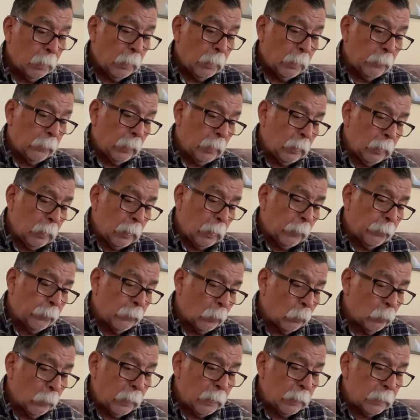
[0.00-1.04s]
And then on
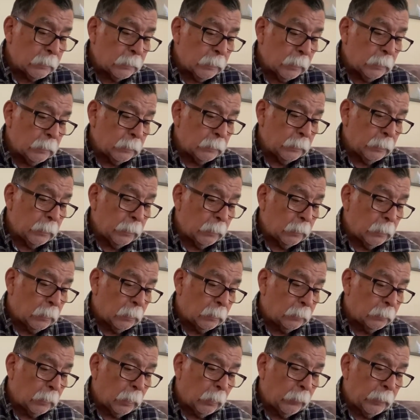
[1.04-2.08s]
the way, it says,
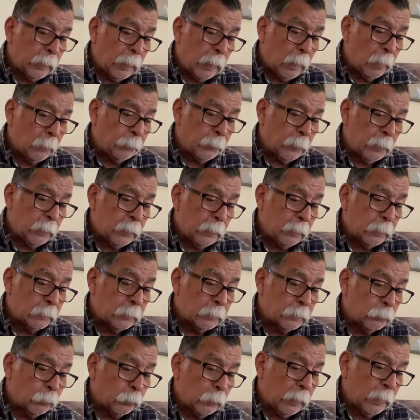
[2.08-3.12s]
now it happened
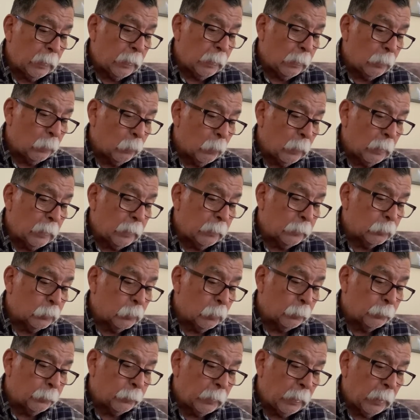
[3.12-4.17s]
as we went
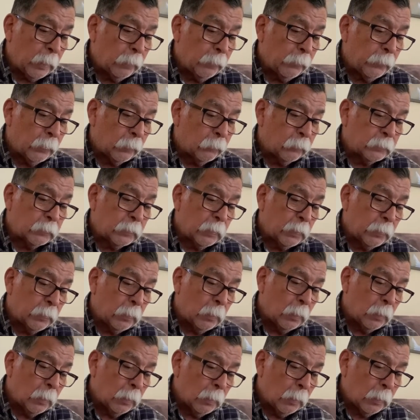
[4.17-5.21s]
to prayer, there was a
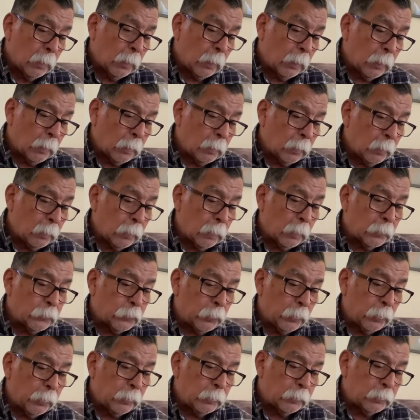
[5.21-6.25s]

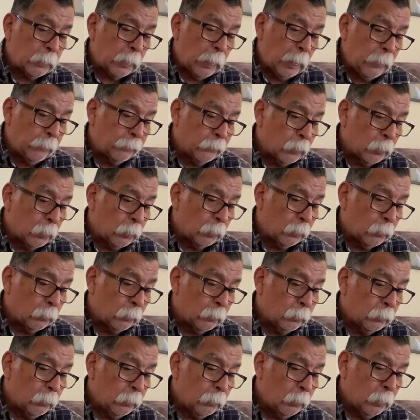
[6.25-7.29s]
certain slave
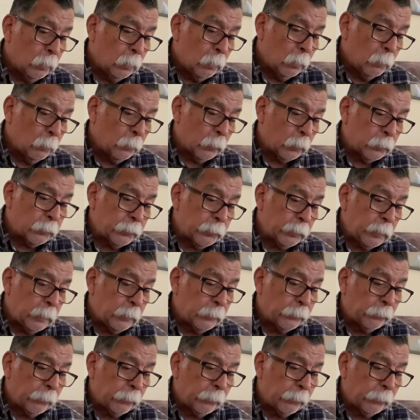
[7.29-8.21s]
girl possessed